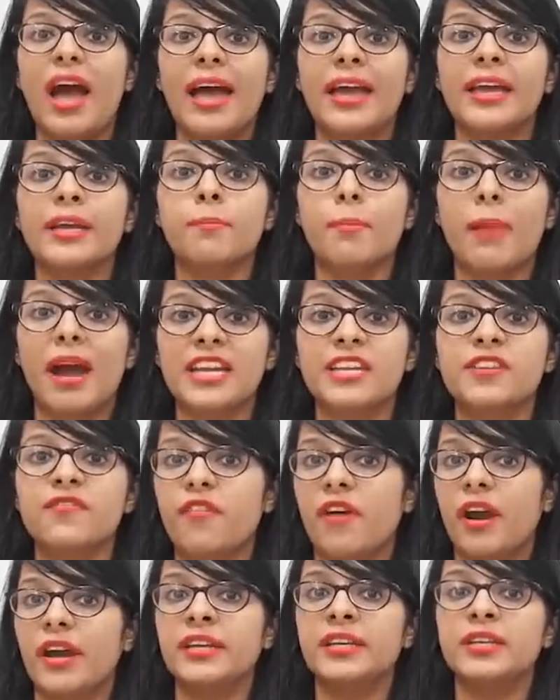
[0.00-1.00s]
i might
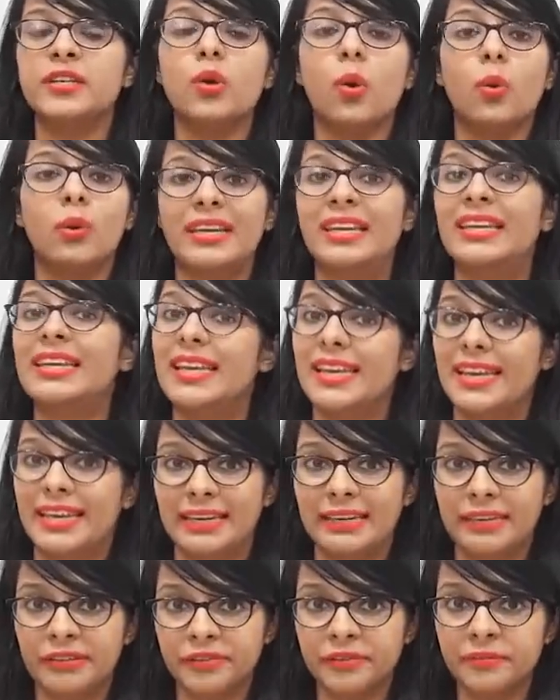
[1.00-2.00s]
find totally
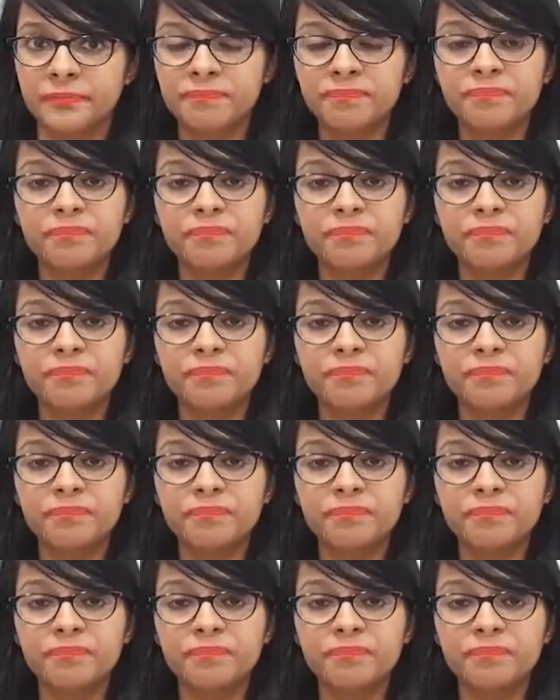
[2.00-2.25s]
alien